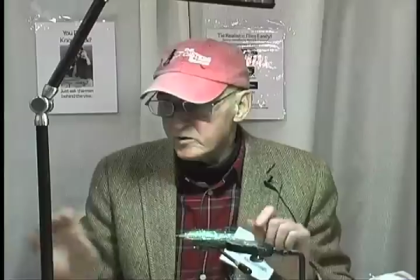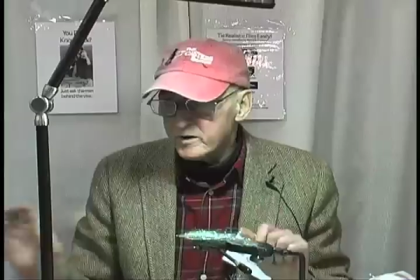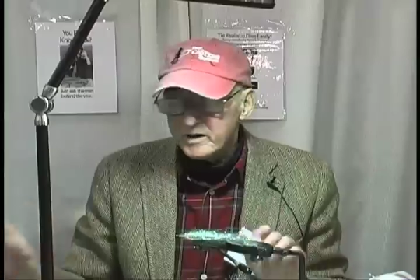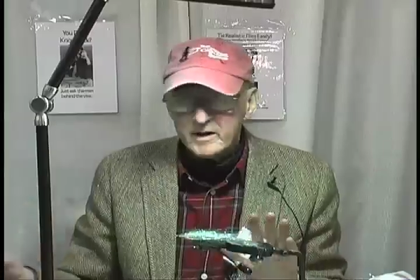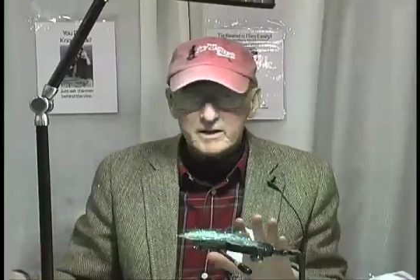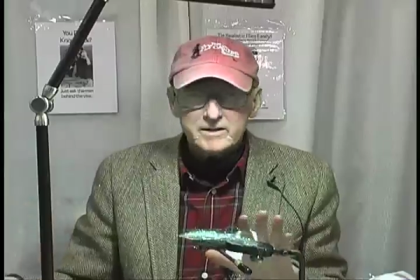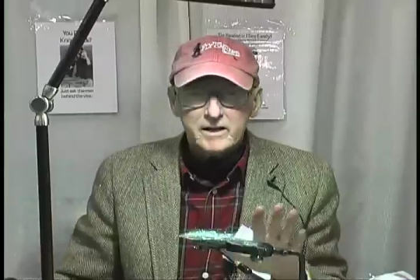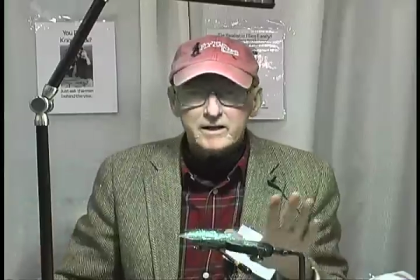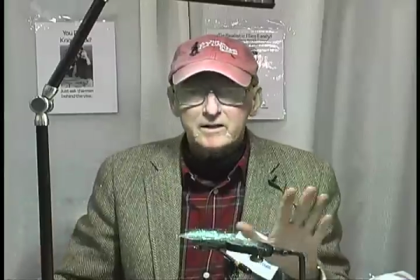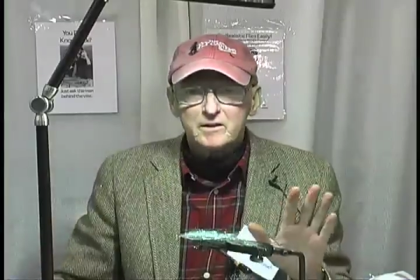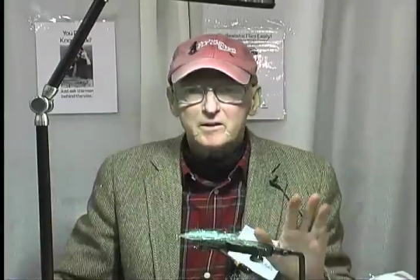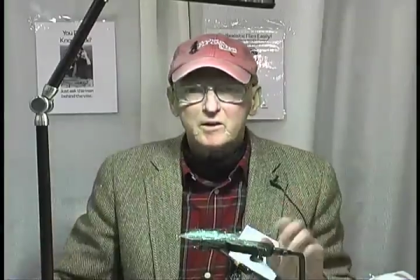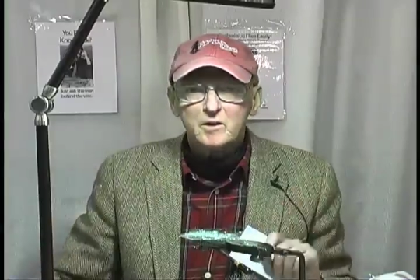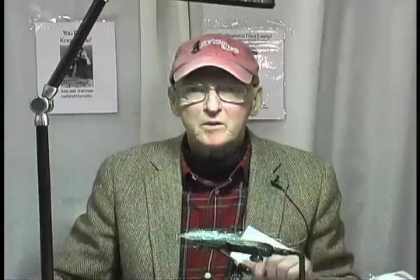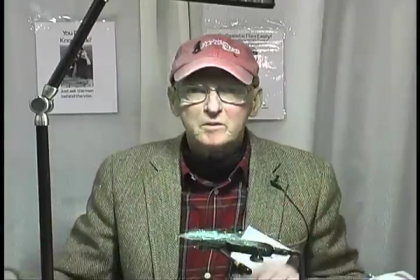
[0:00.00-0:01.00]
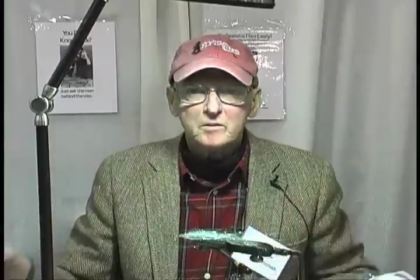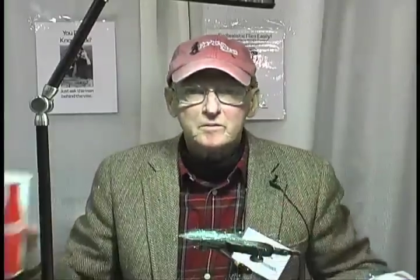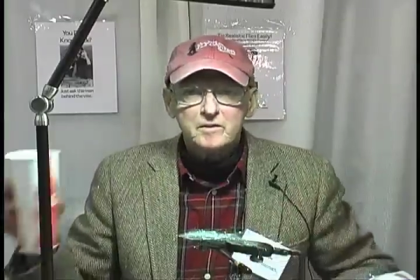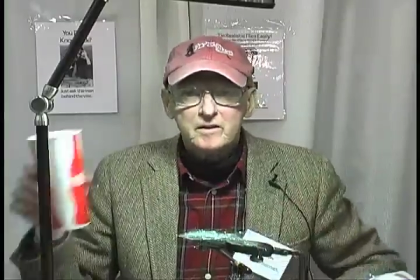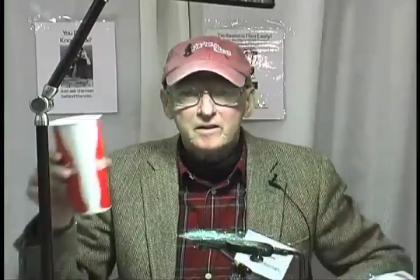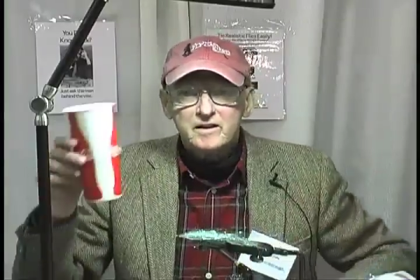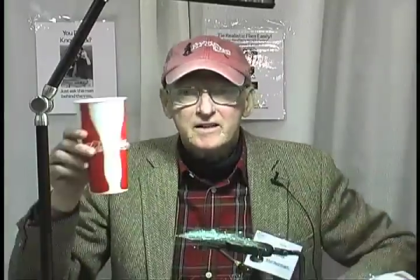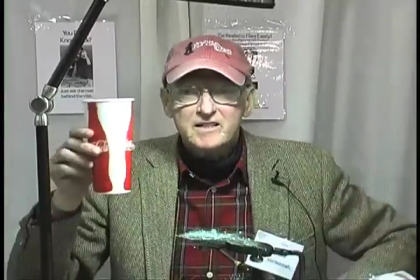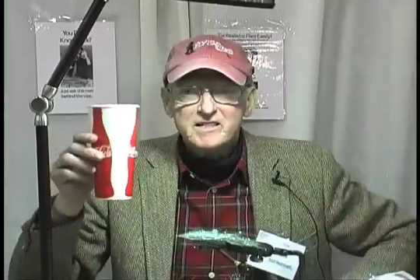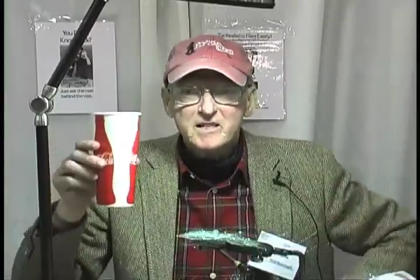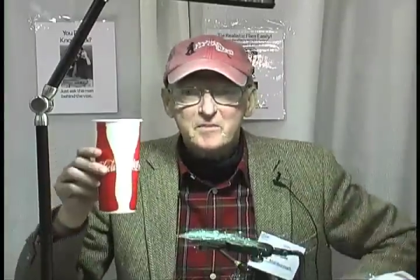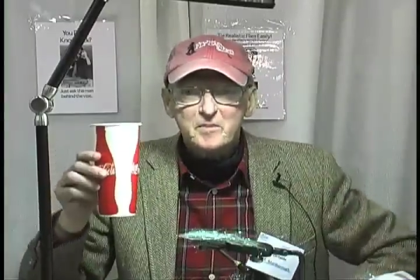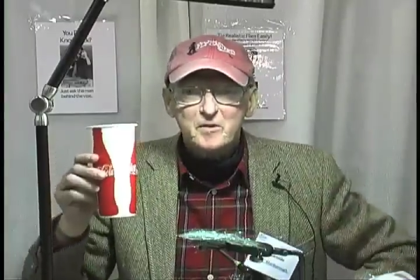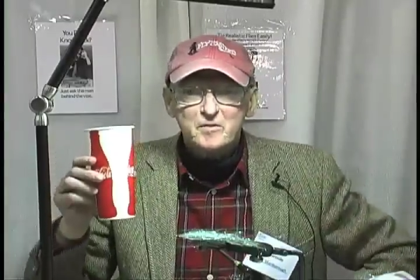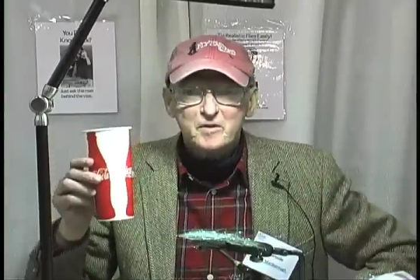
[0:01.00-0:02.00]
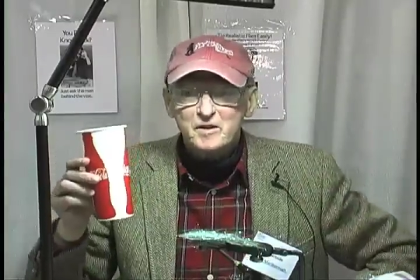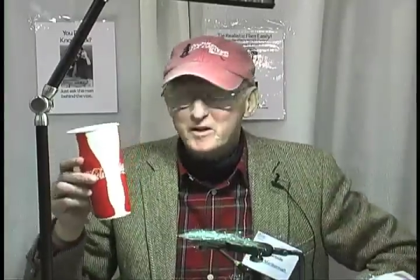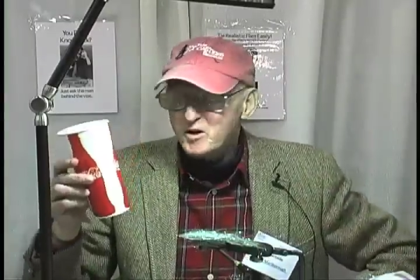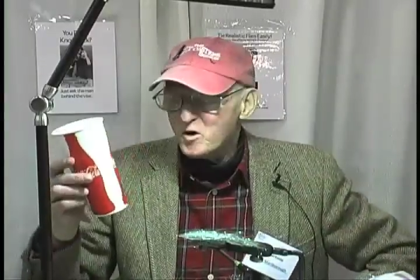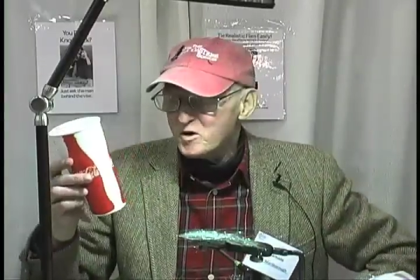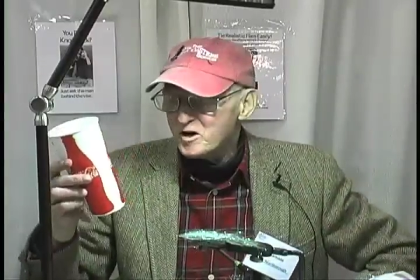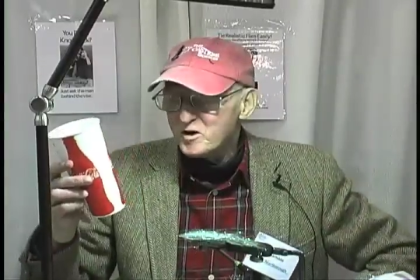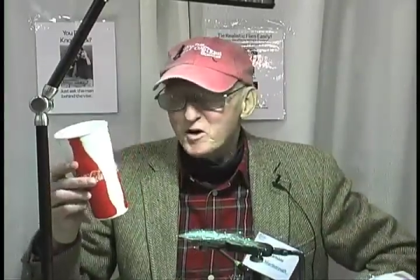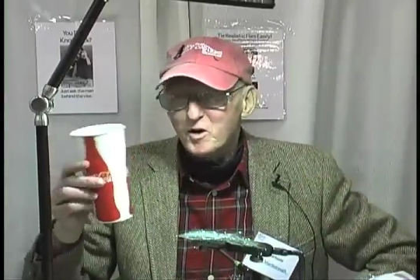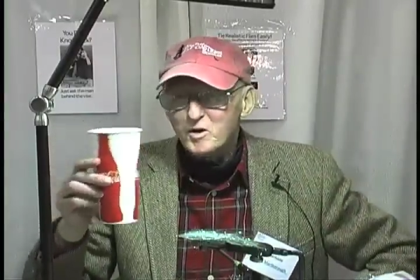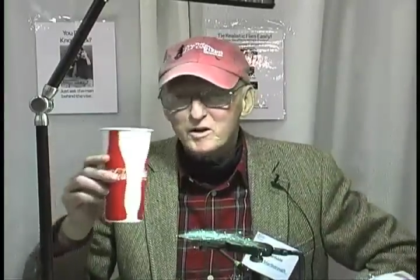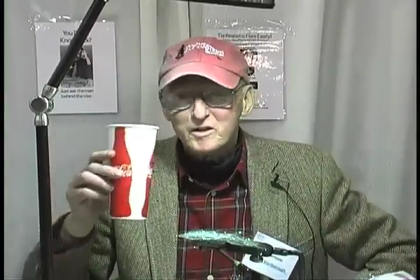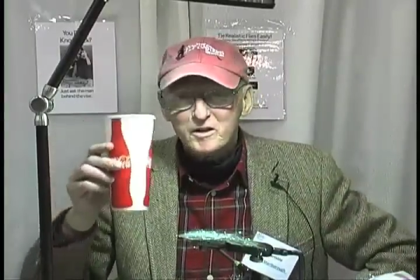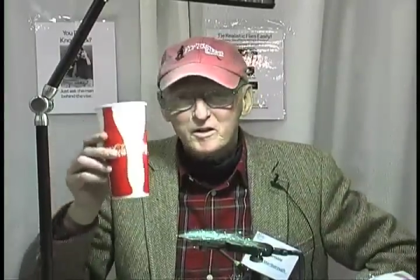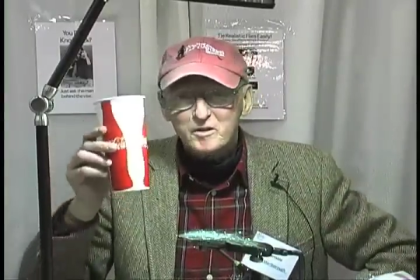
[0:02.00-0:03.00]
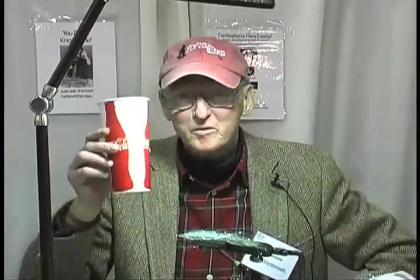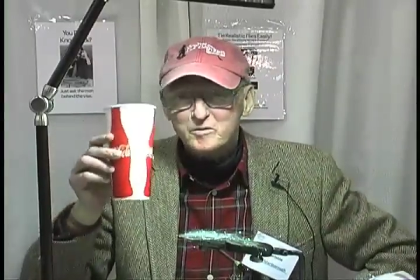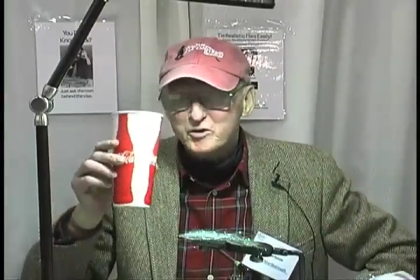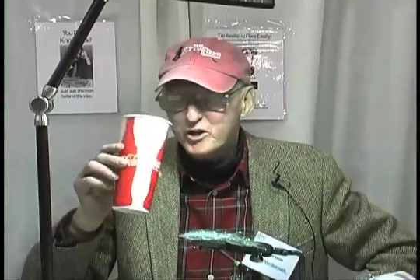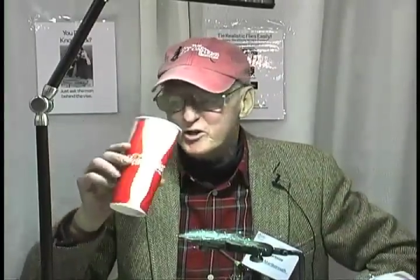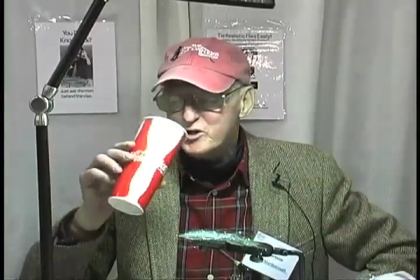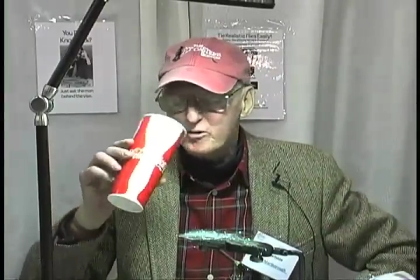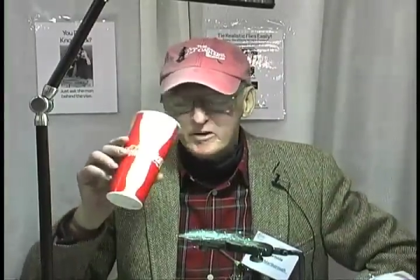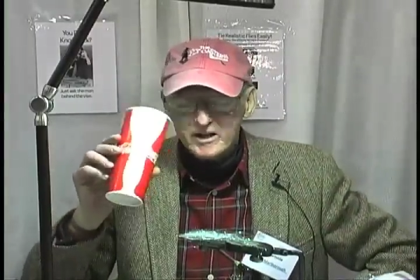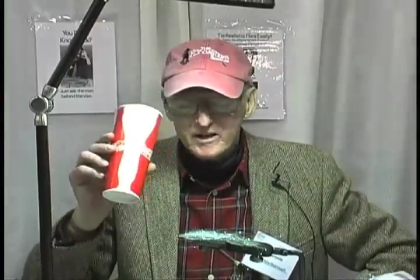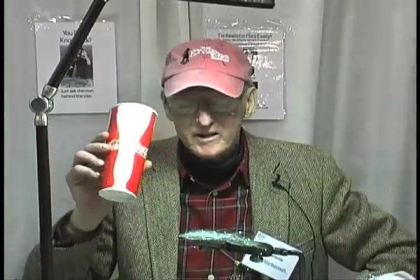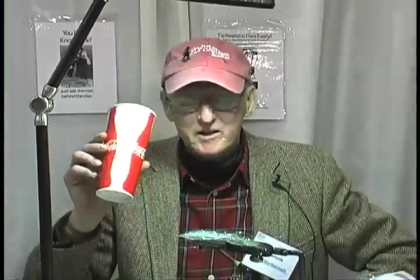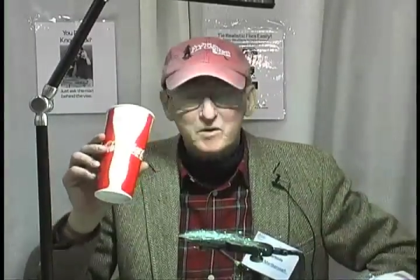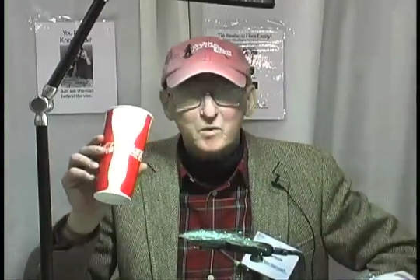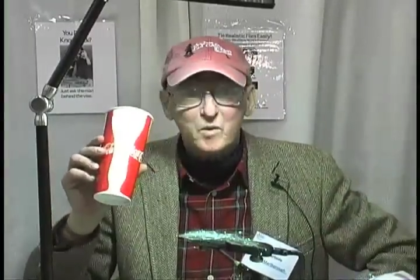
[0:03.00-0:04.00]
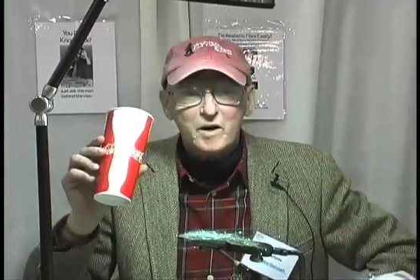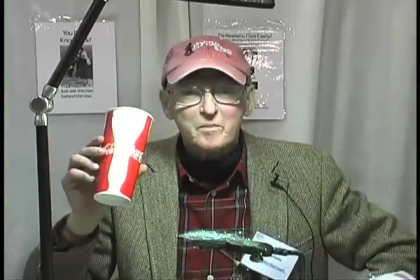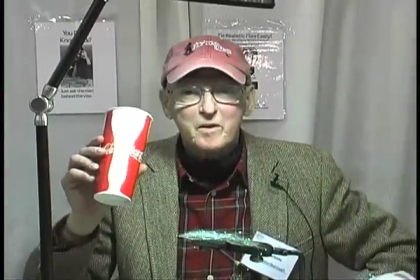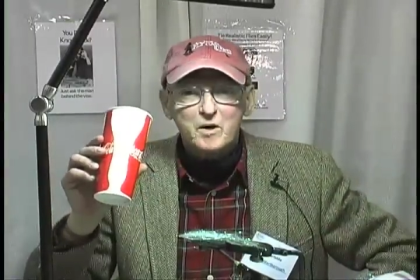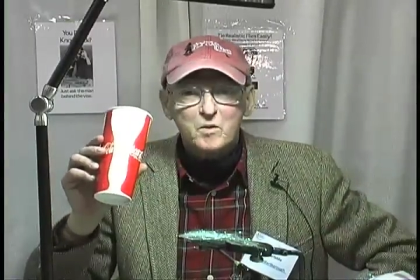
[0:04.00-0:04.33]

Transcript: that, I take a little sip of Coca-Cola or ginger ale and wet my